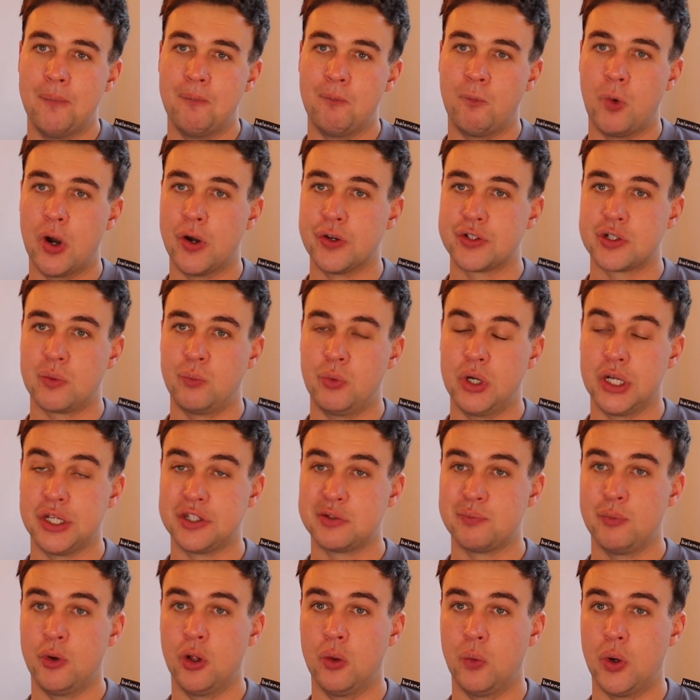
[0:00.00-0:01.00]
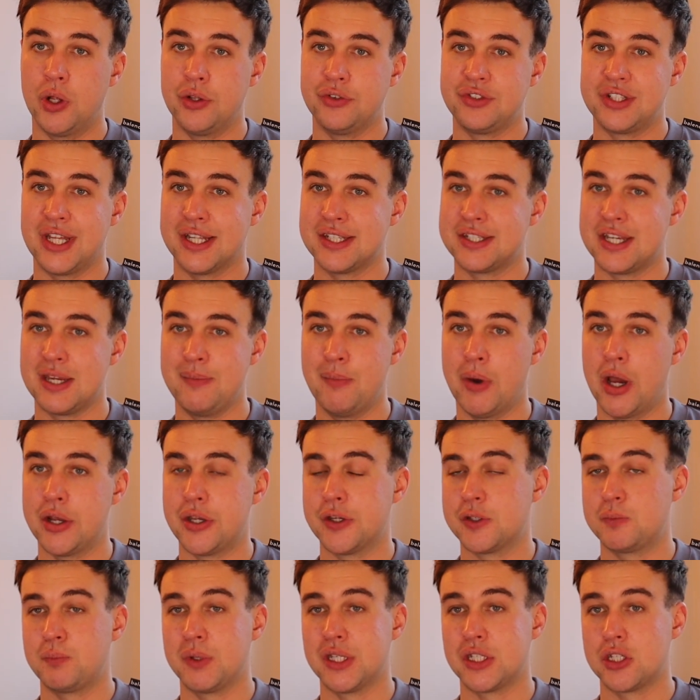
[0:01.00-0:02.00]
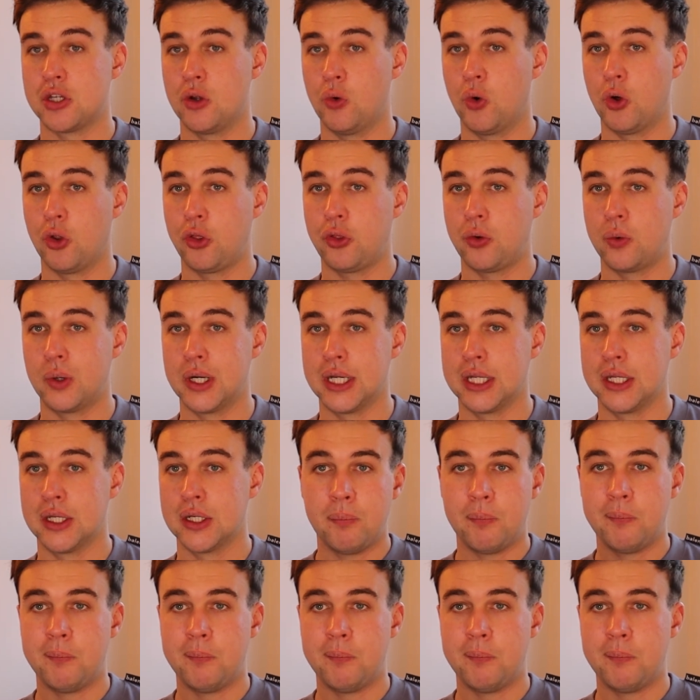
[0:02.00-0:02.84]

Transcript: whereas some really small ones, that team might just be 2 or 3.